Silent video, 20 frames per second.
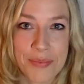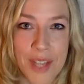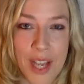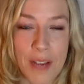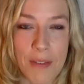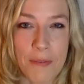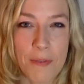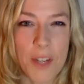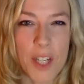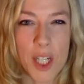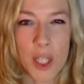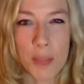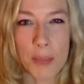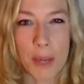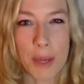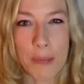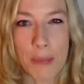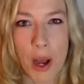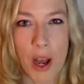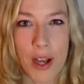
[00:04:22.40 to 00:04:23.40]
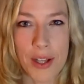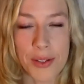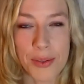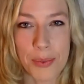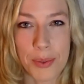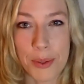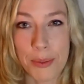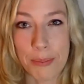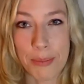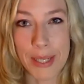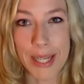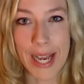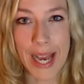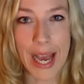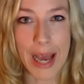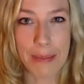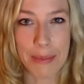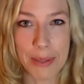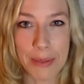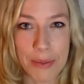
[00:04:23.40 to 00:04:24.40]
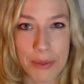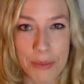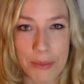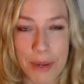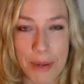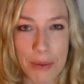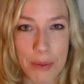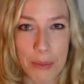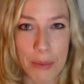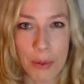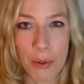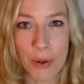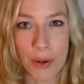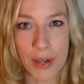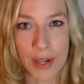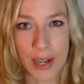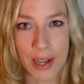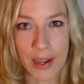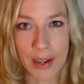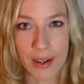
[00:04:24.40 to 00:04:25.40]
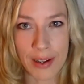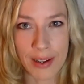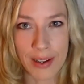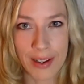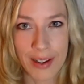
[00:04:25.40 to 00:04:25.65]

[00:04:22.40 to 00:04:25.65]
I figured my boss wouldn't be happy with my report again.